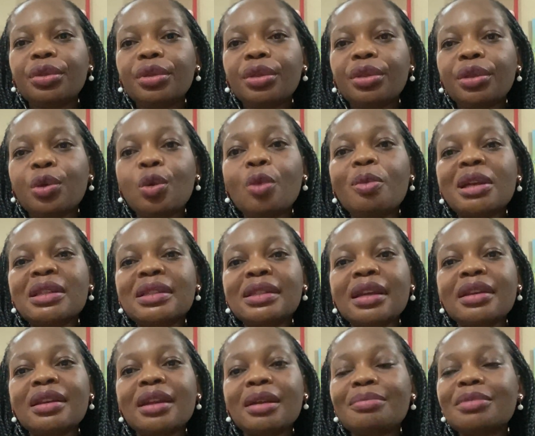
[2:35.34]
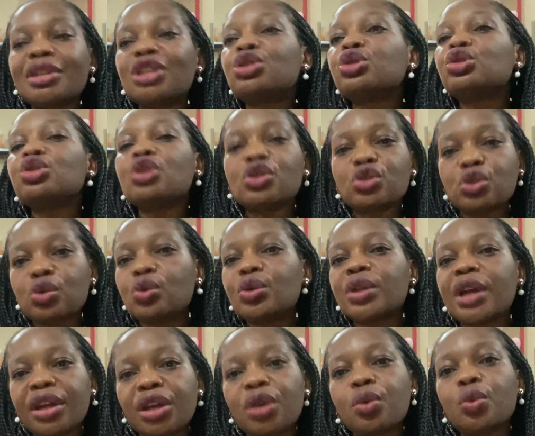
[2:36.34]
the woman said he should just go,
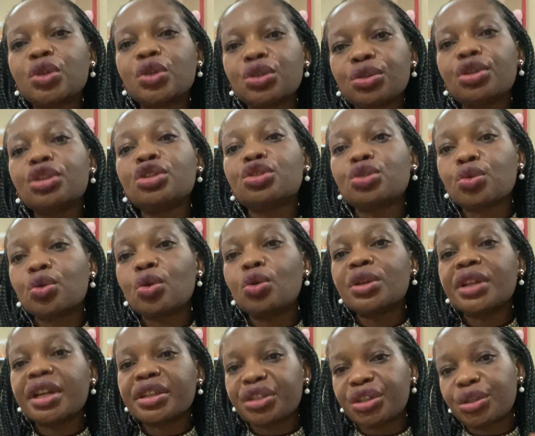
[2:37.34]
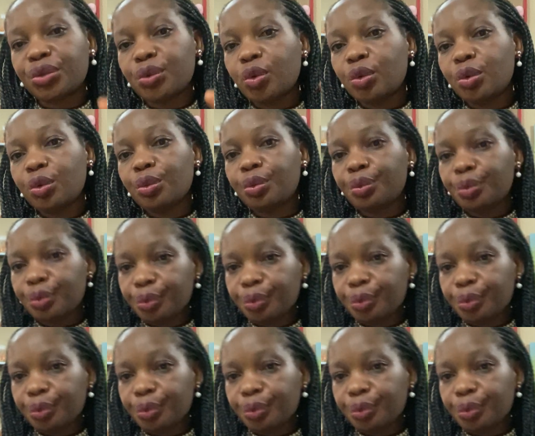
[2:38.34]
that he should go, that she'll